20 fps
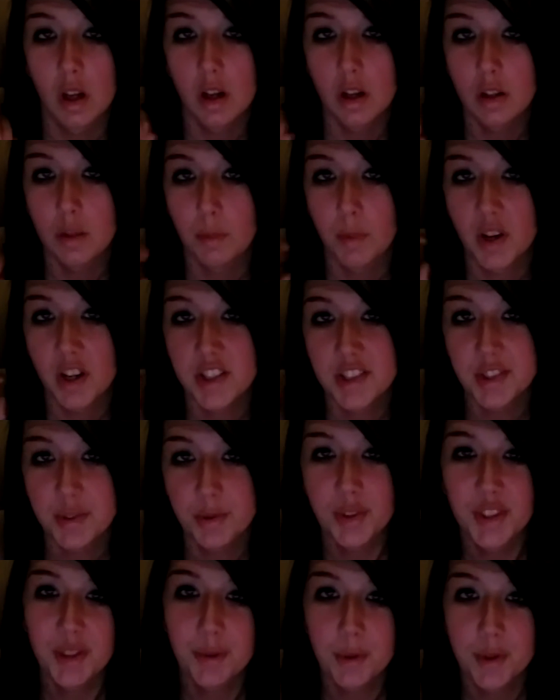Um, I just
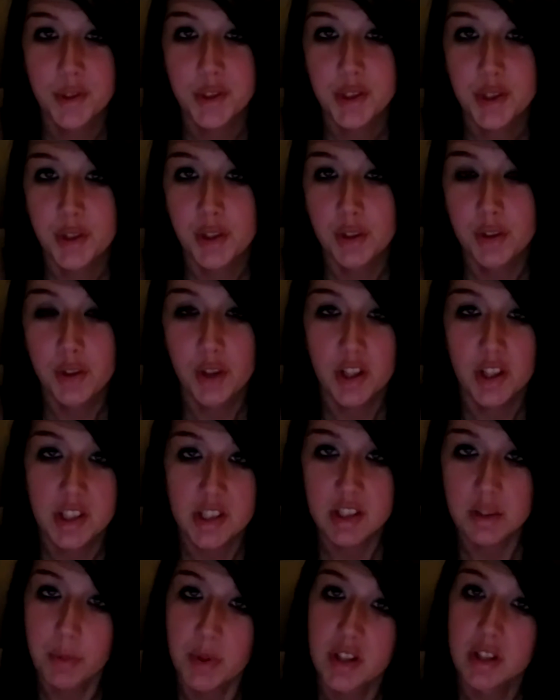really want to know your guys'
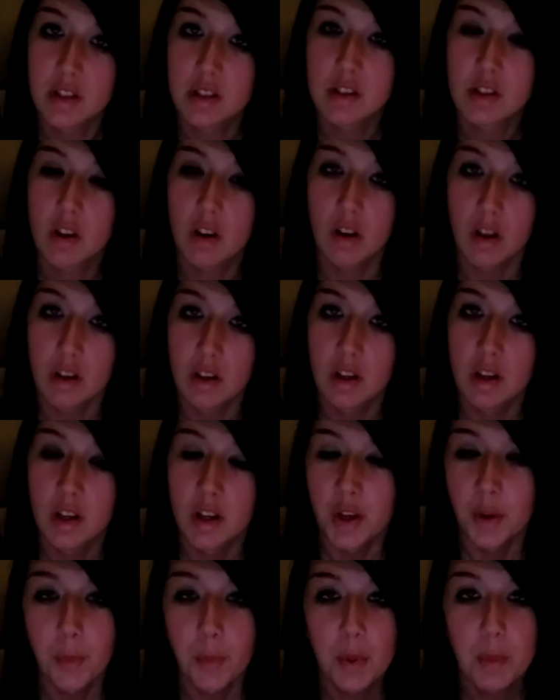opinions on
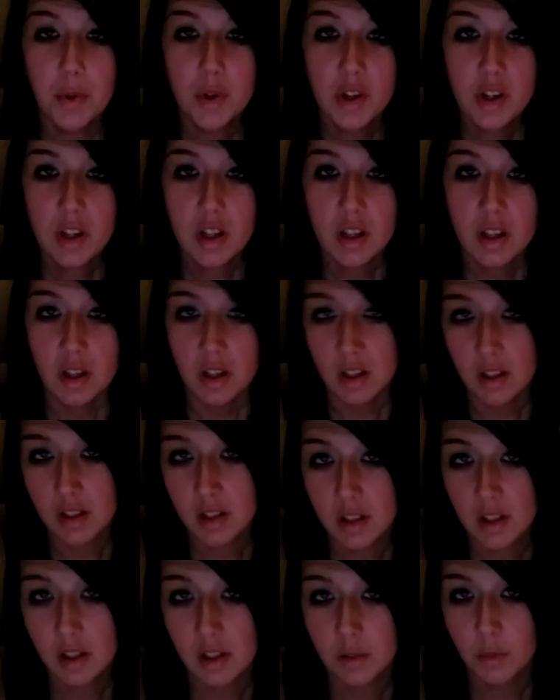my book
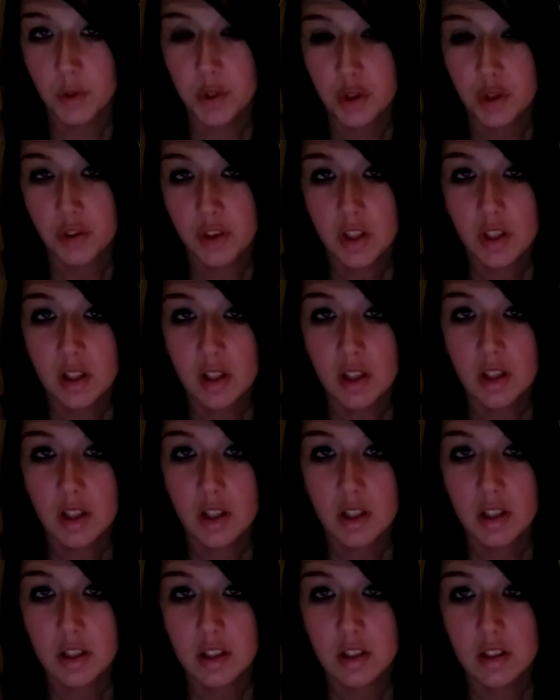and what you
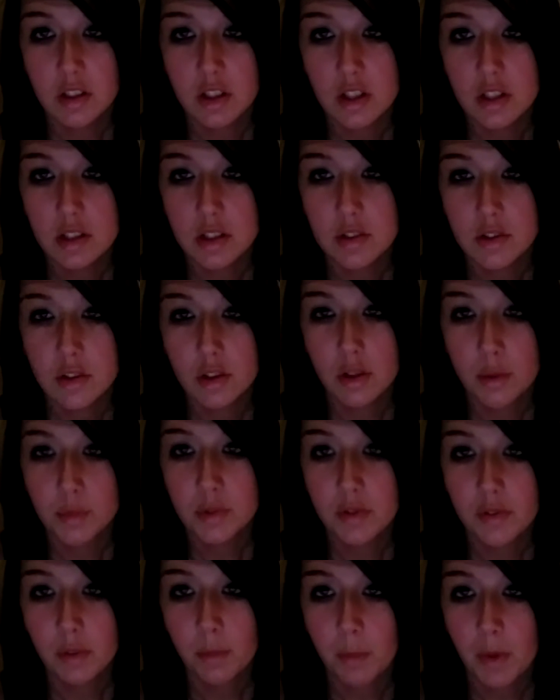think, just in terms
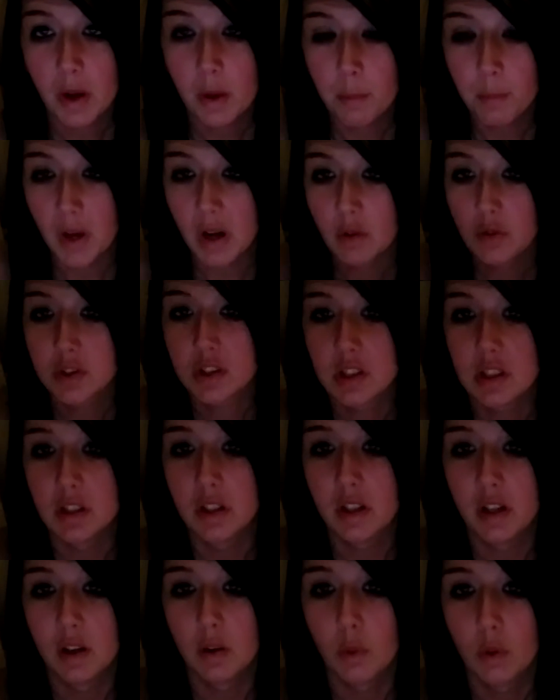of I'm, um, I'm bouncing
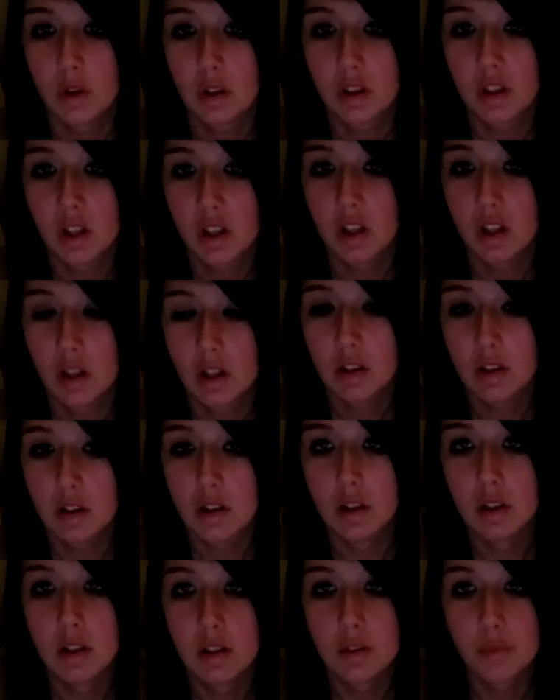now. What
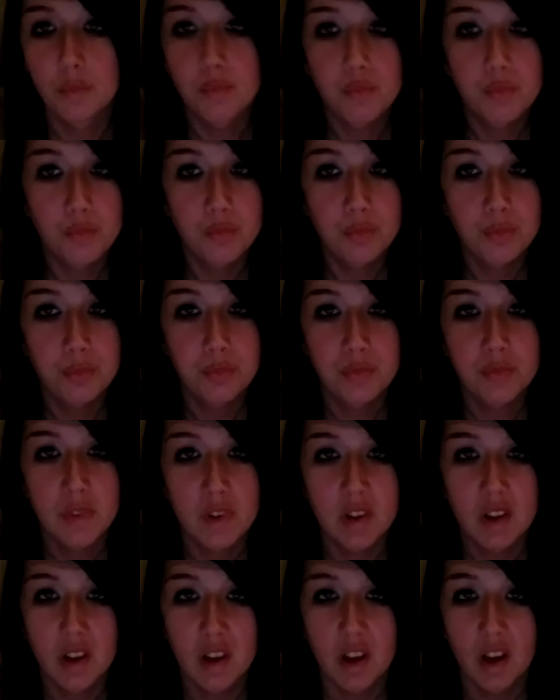
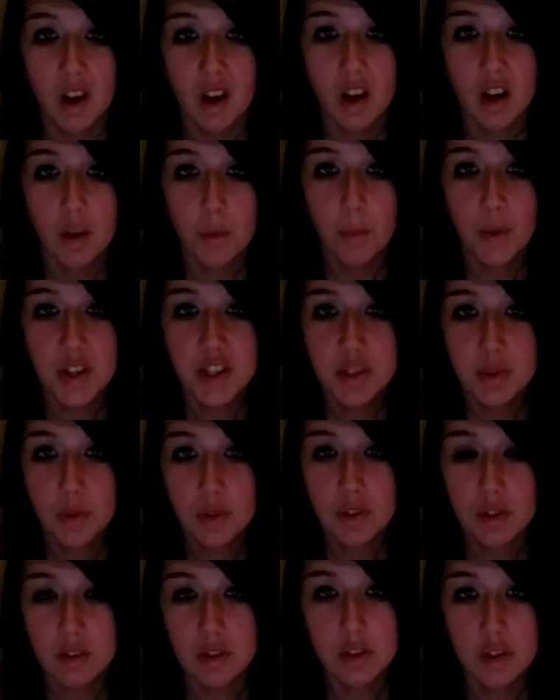the hell? Um, I just
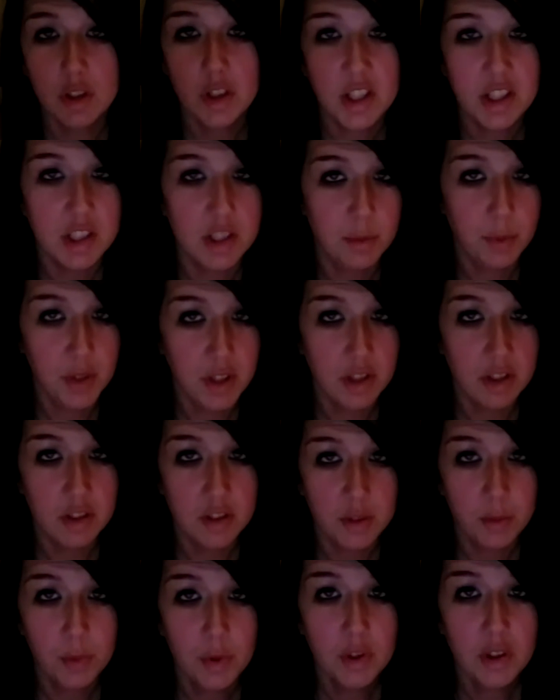want your guys' opinion
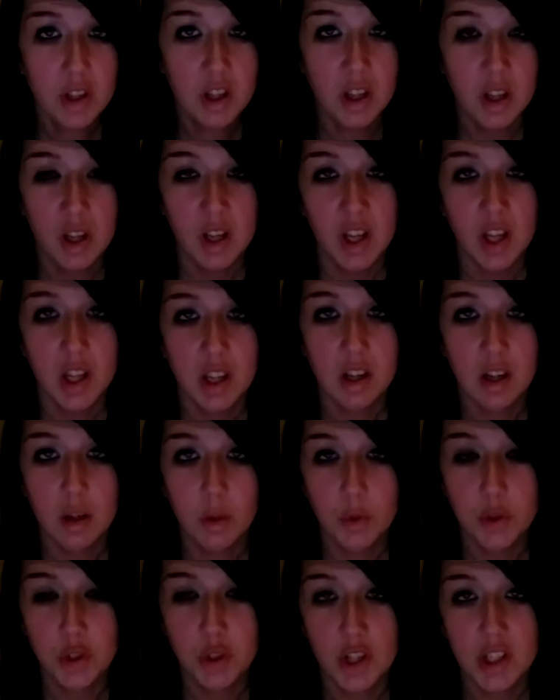on the book and
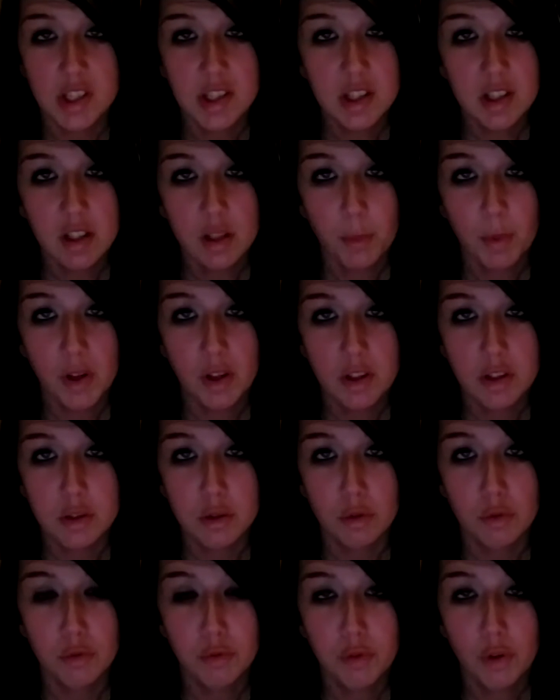what you guys think about it
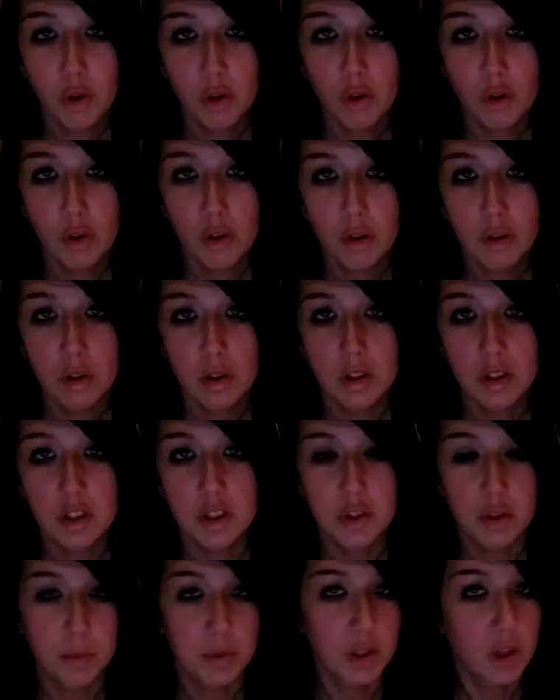so far
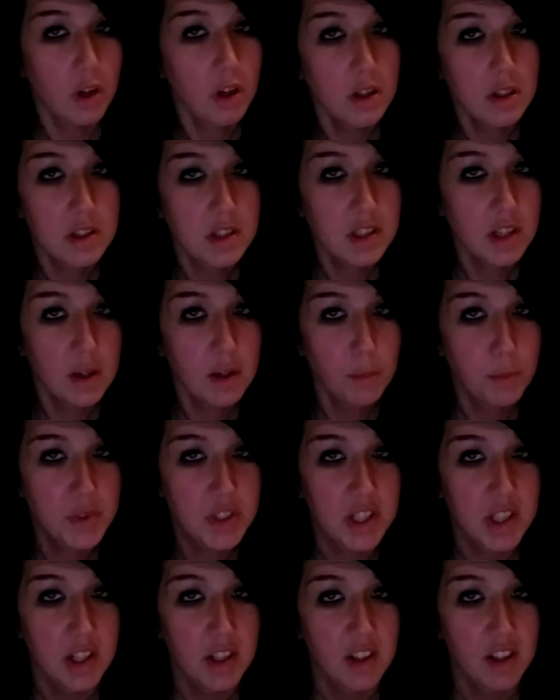in terms of concept.